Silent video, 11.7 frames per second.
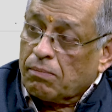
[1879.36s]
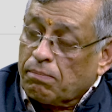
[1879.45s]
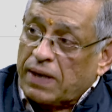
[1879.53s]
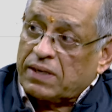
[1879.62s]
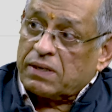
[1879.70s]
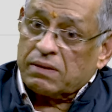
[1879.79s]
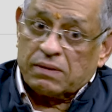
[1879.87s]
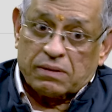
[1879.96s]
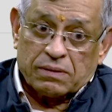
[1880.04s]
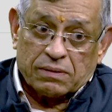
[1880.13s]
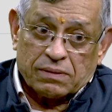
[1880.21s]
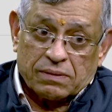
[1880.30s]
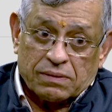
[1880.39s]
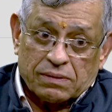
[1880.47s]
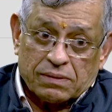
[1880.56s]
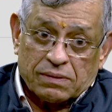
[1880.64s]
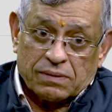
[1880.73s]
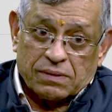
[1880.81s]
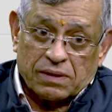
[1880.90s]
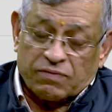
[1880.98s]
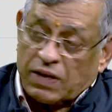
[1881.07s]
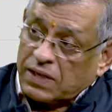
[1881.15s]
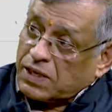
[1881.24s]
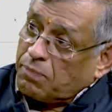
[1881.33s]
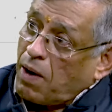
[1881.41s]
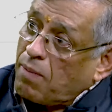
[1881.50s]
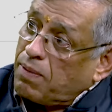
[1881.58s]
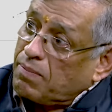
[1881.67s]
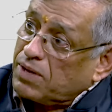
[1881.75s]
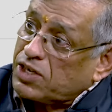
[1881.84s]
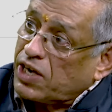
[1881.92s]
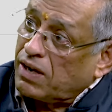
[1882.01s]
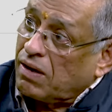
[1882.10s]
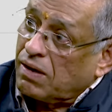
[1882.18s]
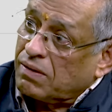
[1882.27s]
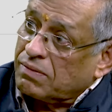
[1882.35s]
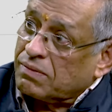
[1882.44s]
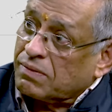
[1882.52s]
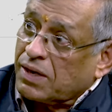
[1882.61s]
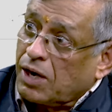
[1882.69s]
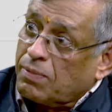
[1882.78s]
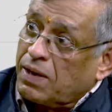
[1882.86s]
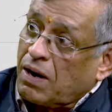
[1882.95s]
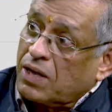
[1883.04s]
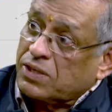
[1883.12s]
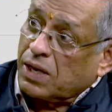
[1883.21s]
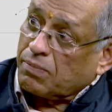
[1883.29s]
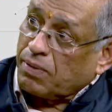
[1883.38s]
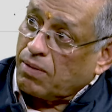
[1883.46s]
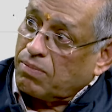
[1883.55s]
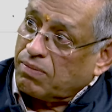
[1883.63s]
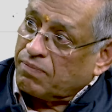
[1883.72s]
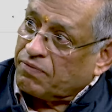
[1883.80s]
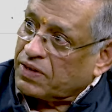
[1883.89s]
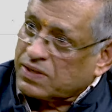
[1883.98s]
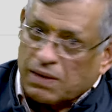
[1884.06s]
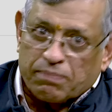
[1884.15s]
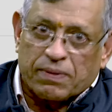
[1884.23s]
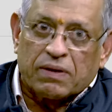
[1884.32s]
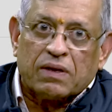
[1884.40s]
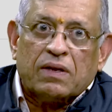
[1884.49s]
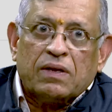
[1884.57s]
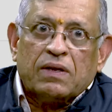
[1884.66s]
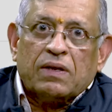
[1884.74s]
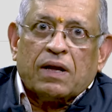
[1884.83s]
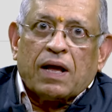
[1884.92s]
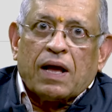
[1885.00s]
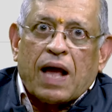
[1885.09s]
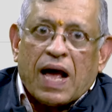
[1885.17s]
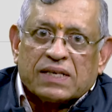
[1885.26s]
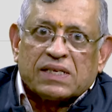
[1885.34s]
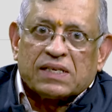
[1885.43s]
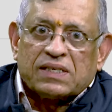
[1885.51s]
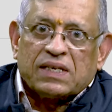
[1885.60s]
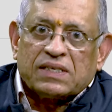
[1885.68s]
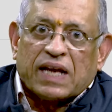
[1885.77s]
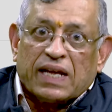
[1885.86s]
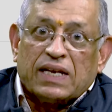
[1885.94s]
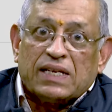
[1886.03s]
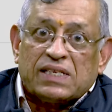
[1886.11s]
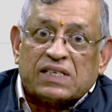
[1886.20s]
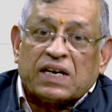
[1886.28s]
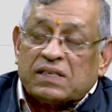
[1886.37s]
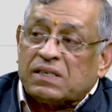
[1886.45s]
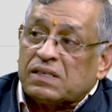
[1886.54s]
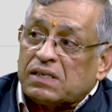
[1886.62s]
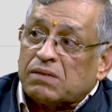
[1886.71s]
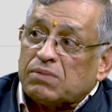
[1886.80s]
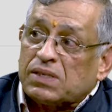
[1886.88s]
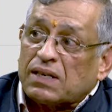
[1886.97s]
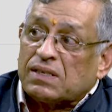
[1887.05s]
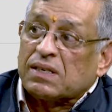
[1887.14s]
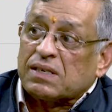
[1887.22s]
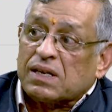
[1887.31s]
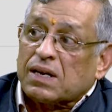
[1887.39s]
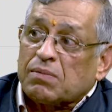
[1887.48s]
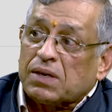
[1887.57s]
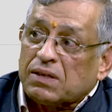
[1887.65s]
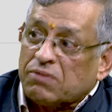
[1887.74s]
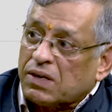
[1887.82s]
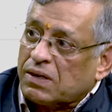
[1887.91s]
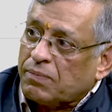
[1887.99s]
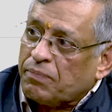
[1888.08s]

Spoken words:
But if there is a problem in China, it will be a large-scale problem. For example, as I see, Chinese state system is unsustainable in the world.